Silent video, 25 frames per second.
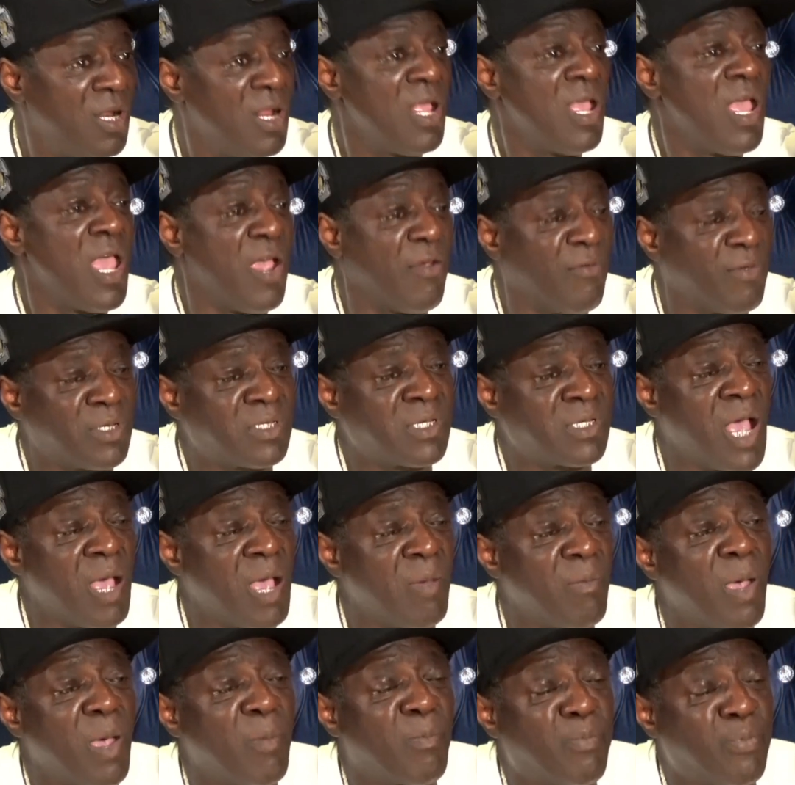Every time
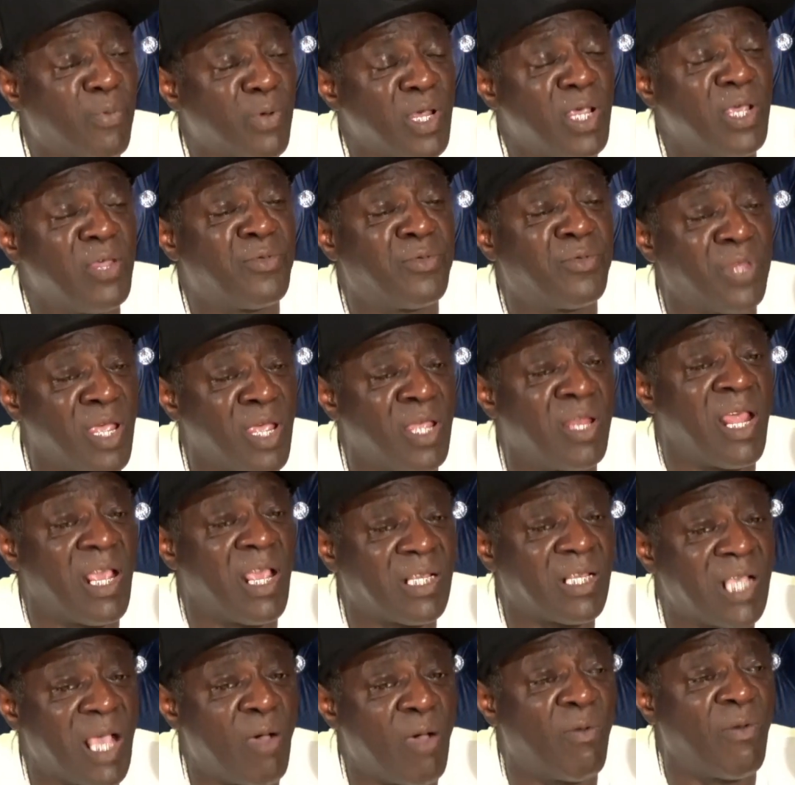I breathed in, that's
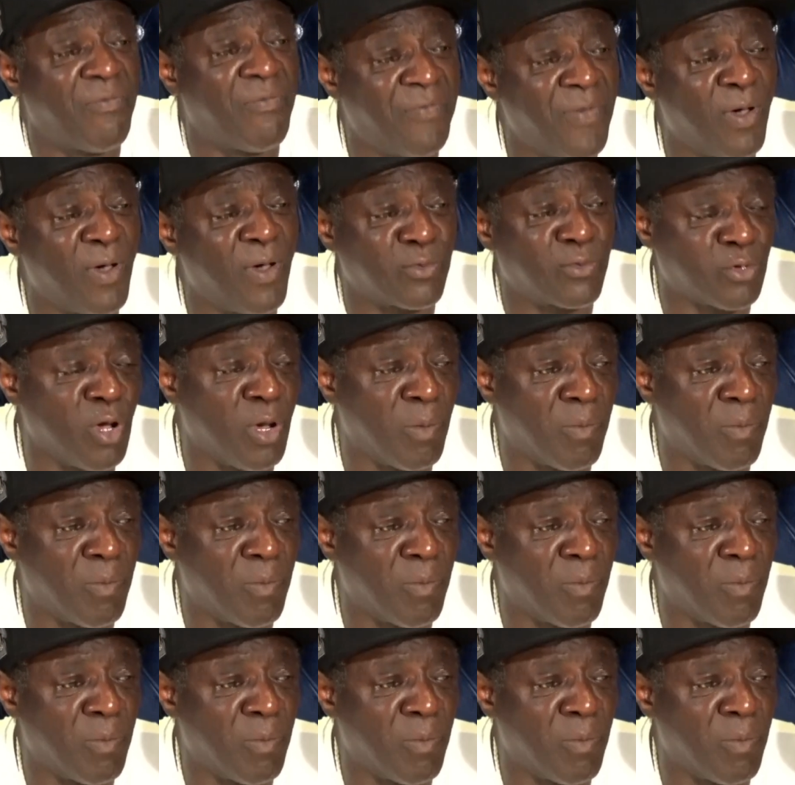how it felt on my